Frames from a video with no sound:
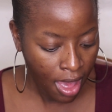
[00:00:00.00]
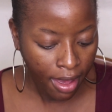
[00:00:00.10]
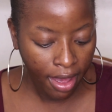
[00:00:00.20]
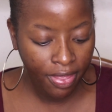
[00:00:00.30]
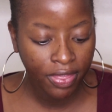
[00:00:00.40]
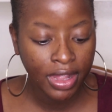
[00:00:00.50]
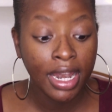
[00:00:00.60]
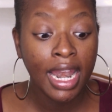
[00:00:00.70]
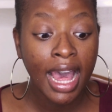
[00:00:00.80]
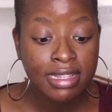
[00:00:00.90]
And then
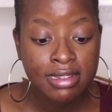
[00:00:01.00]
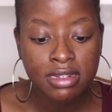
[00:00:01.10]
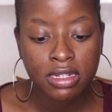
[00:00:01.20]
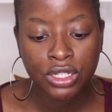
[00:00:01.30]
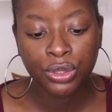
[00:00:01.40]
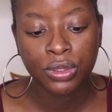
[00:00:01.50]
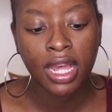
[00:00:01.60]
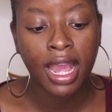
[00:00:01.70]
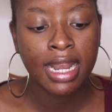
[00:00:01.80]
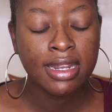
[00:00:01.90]
the last tool
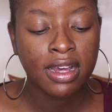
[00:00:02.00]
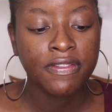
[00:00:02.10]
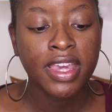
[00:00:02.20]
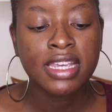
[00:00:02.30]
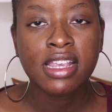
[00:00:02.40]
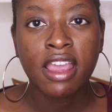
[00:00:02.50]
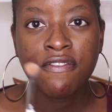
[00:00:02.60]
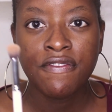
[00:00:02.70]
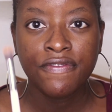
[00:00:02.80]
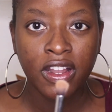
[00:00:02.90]
that I love is a
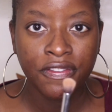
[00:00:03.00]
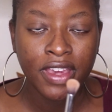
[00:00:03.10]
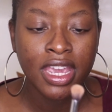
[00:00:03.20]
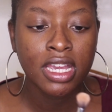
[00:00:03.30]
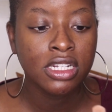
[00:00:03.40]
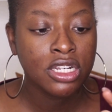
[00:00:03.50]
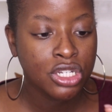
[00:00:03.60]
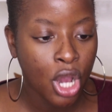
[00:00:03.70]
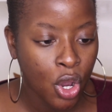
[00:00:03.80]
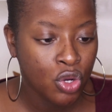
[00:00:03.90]
fluffy,
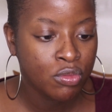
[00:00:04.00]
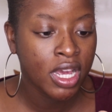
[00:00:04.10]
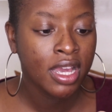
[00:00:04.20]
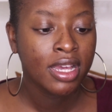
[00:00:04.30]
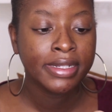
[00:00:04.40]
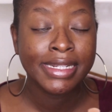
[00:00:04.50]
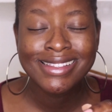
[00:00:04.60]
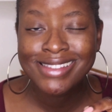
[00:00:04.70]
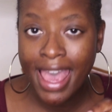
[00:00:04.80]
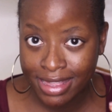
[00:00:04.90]
domed,
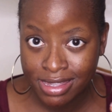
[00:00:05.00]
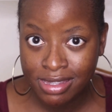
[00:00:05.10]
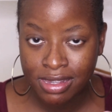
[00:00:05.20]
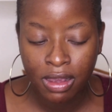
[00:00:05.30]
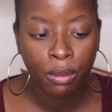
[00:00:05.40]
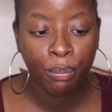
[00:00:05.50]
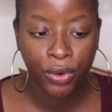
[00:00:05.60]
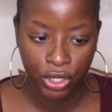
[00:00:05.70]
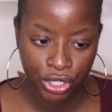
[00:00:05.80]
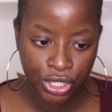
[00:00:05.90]
dense
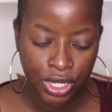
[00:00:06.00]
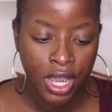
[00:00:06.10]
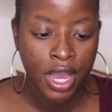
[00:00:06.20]
brush.